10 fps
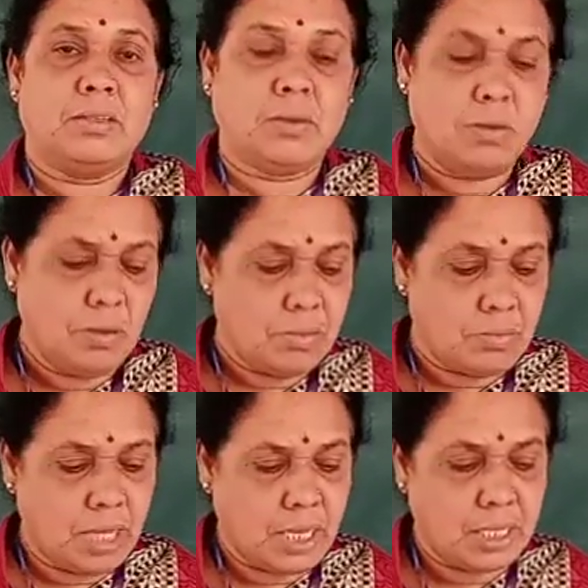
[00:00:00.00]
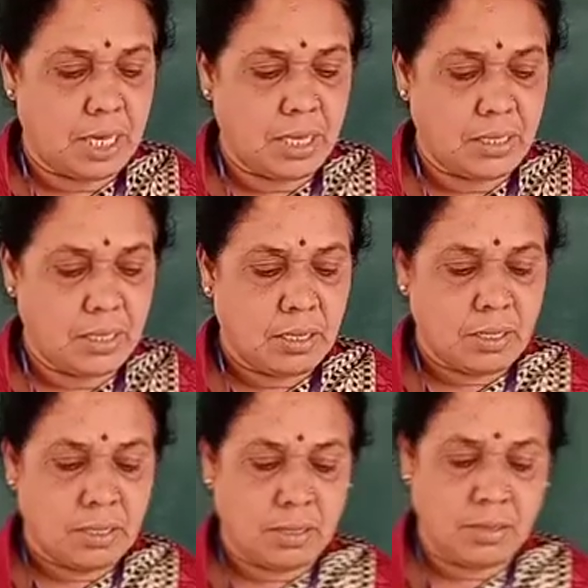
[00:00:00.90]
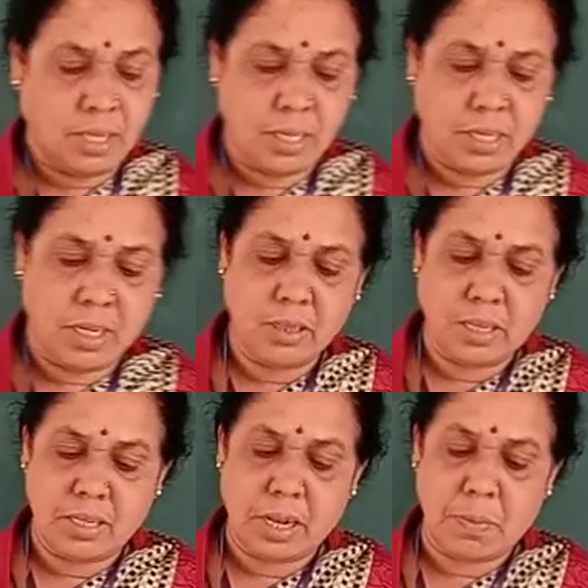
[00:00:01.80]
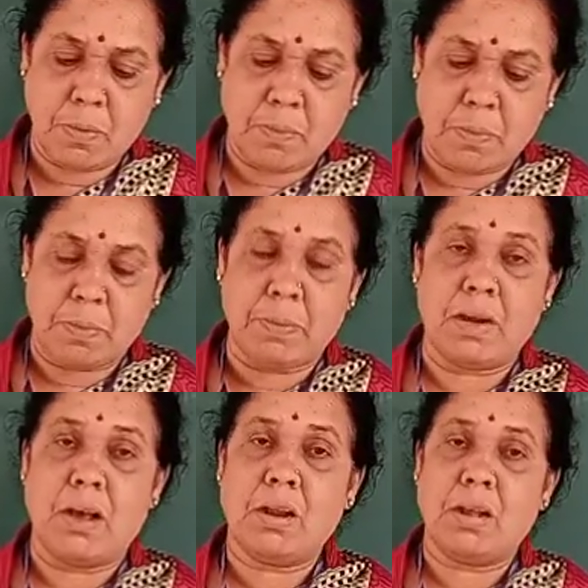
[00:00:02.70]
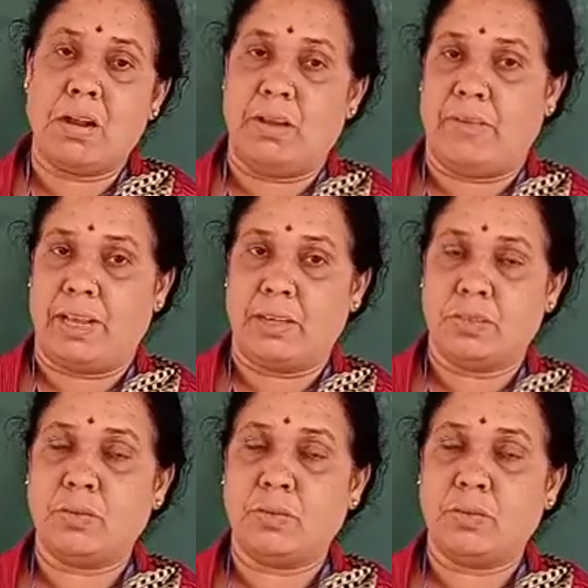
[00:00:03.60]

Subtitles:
So this in this type of people are living.